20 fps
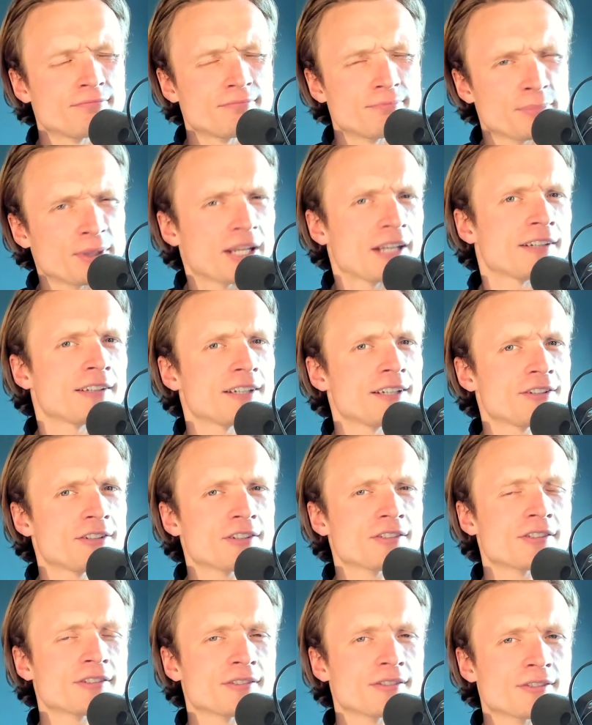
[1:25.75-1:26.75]
But Andy,
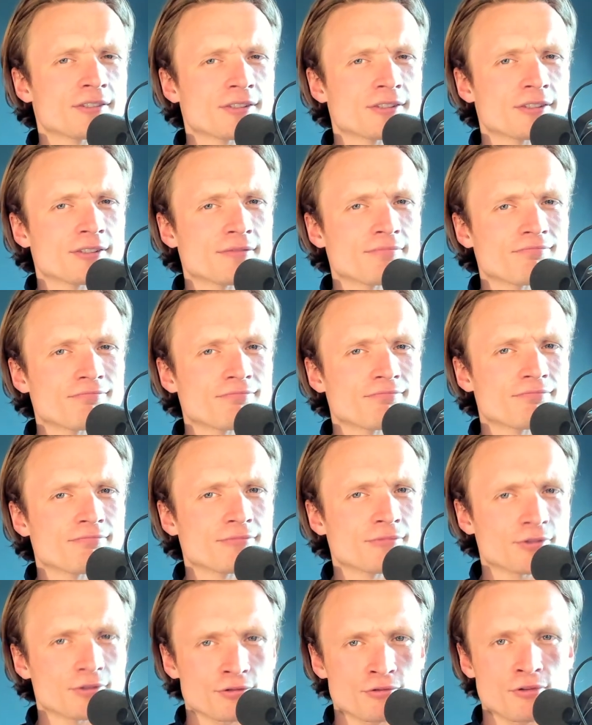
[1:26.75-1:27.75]
doesn't
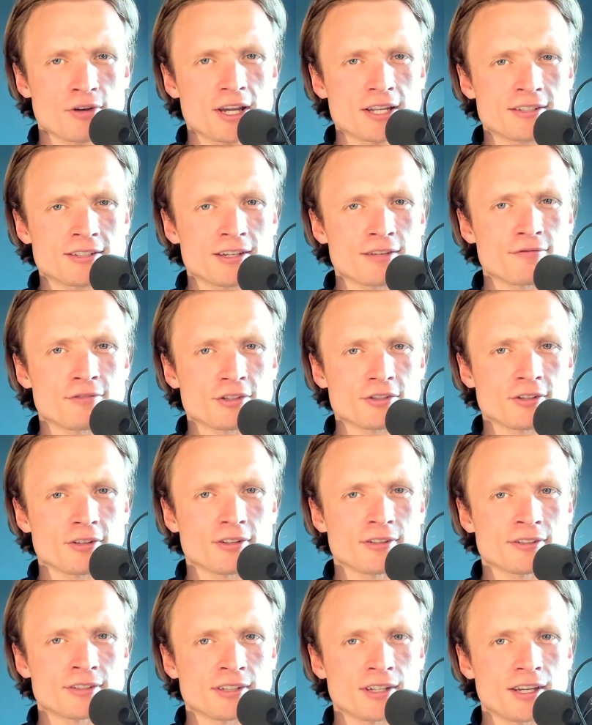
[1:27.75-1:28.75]
creatine
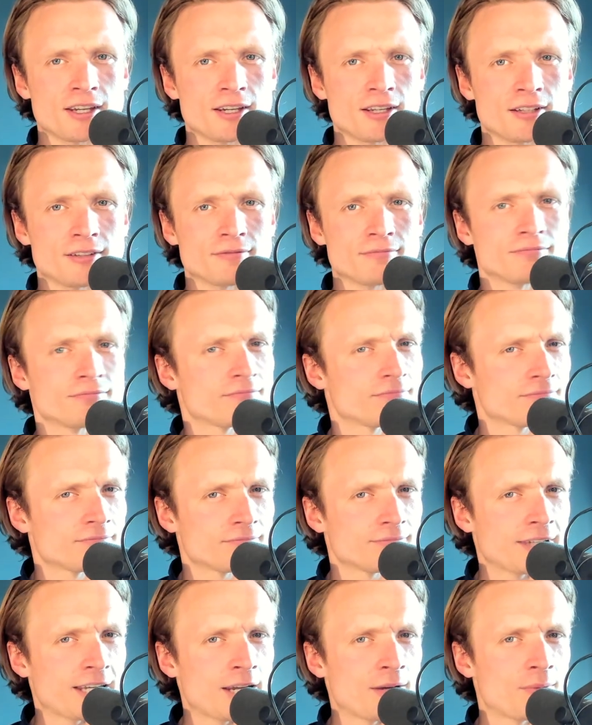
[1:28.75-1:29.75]
result in
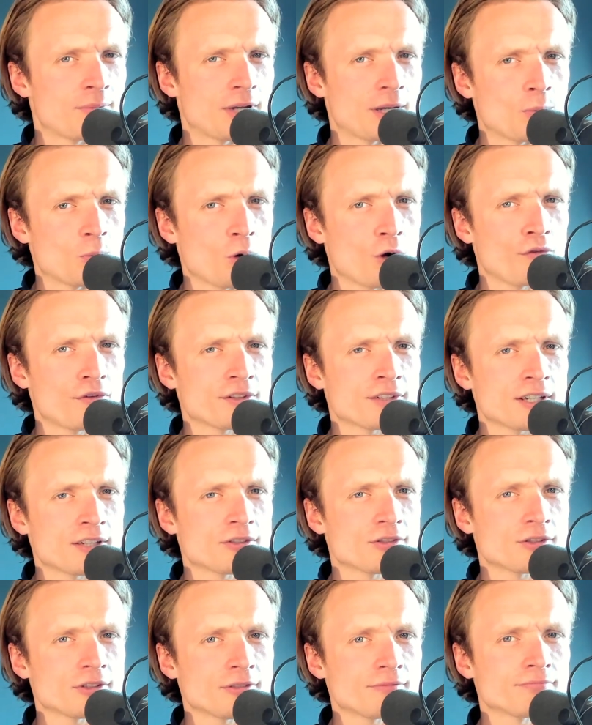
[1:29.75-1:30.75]
what
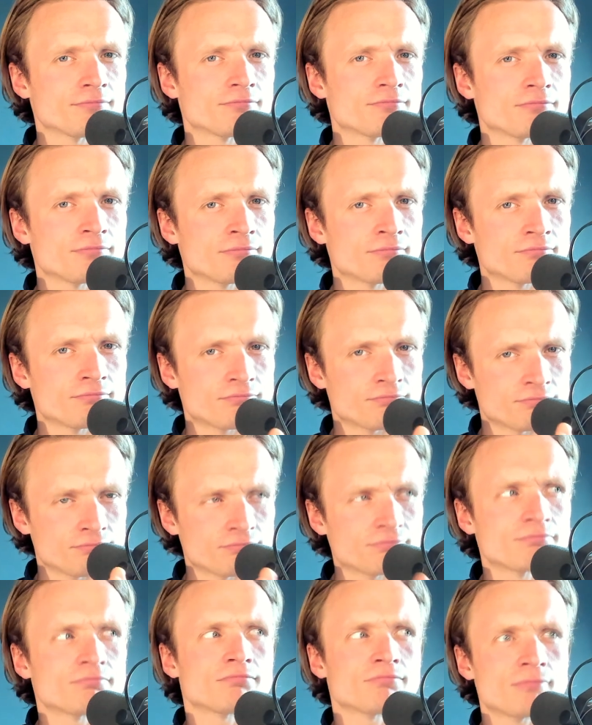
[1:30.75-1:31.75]
retention?
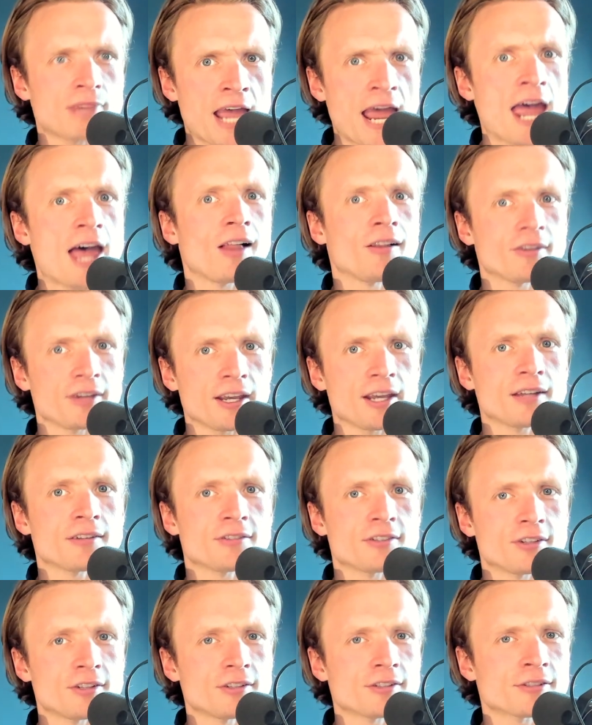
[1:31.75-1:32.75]
Hell yeah, it
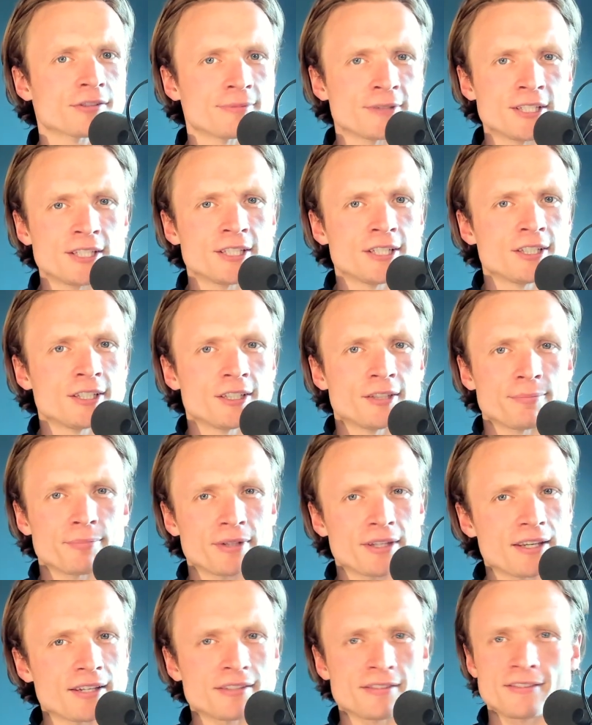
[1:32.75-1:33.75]
does.
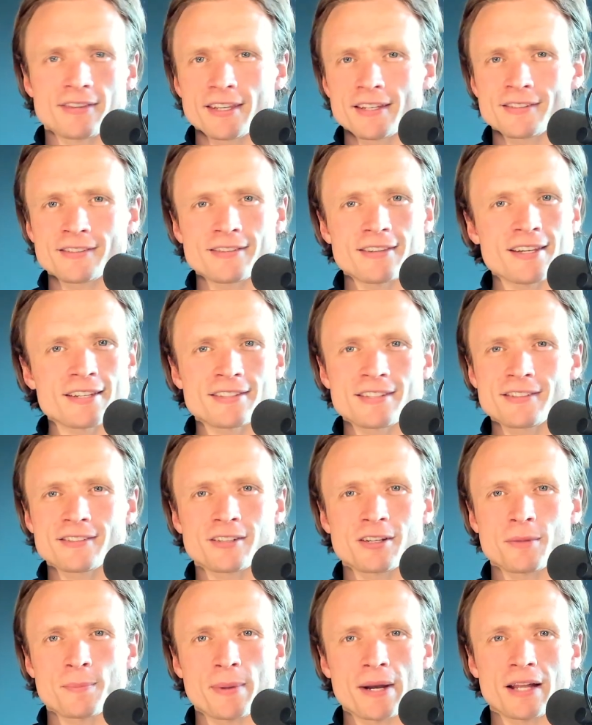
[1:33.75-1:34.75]
But this
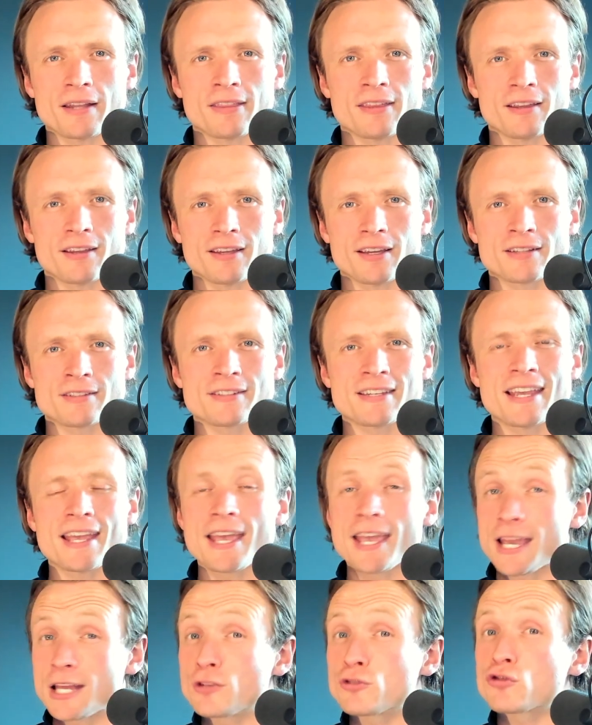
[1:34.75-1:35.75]
isn't a bad thing. It's
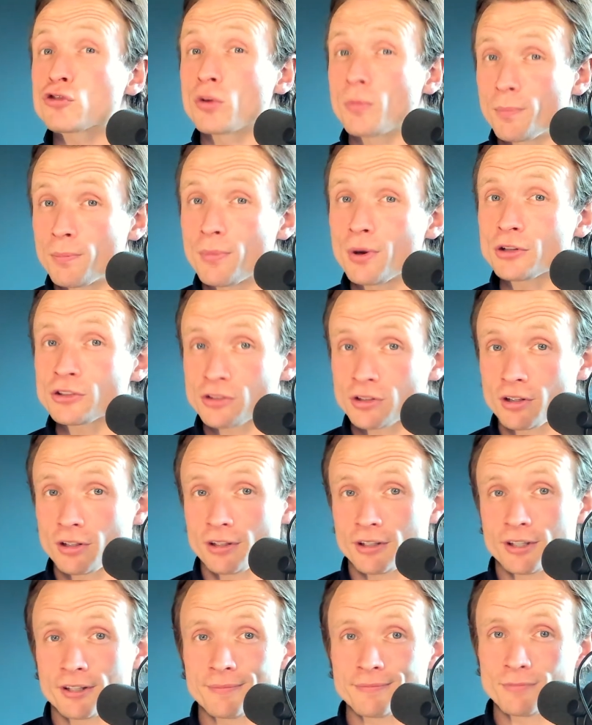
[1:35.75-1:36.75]

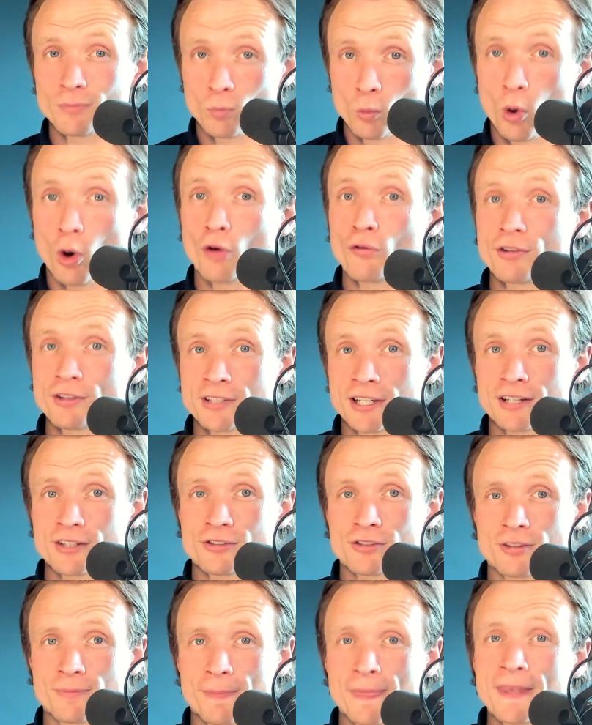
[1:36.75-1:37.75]
intramuscular wart
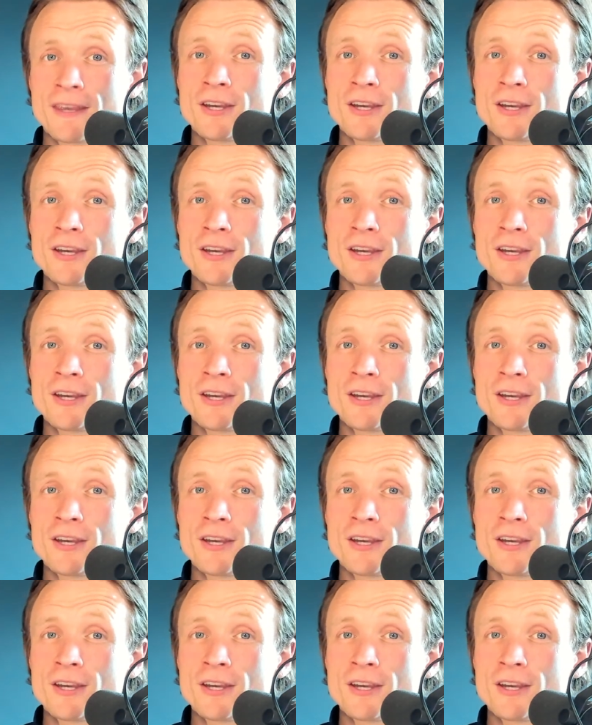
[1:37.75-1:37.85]
retention.